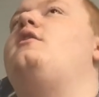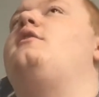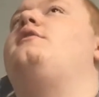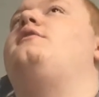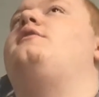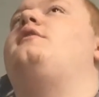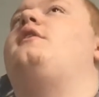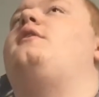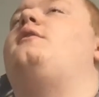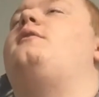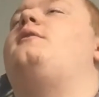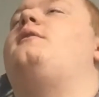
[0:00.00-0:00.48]

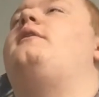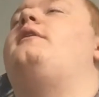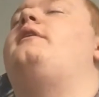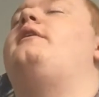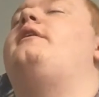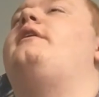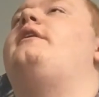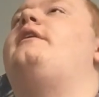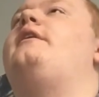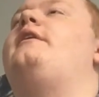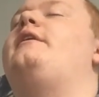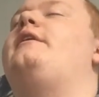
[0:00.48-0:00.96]
so,
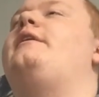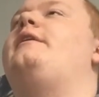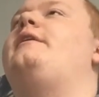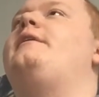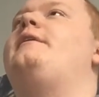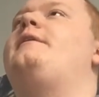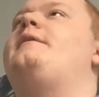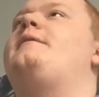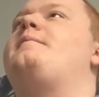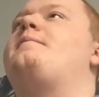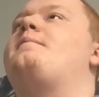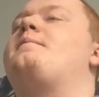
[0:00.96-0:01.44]

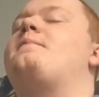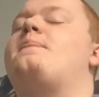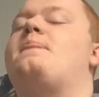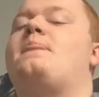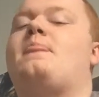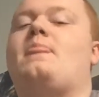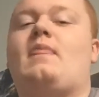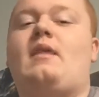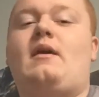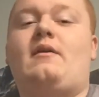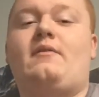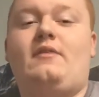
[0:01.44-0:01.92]

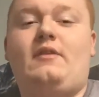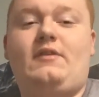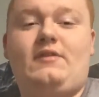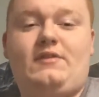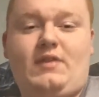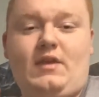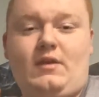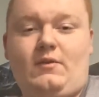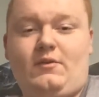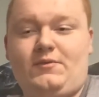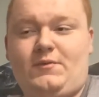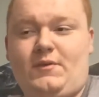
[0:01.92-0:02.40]
this
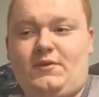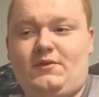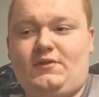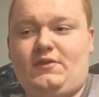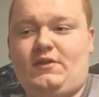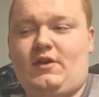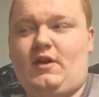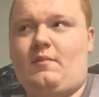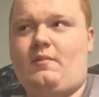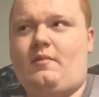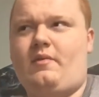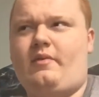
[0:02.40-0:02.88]
thing was supposed to
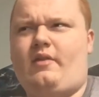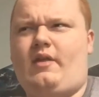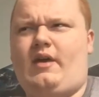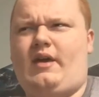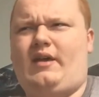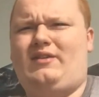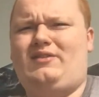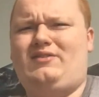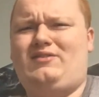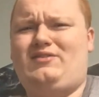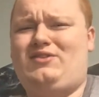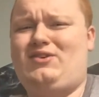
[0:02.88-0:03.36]
come
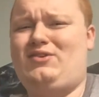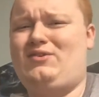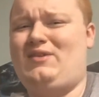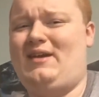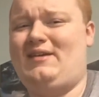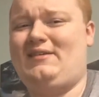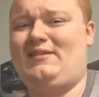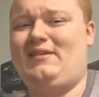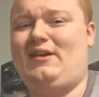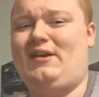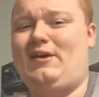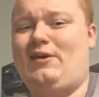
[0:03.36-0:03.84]
like two
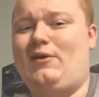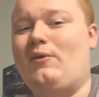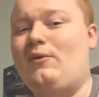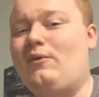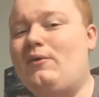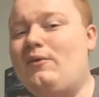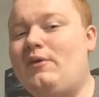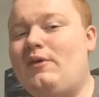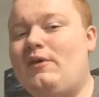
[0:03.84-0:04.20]
days ago,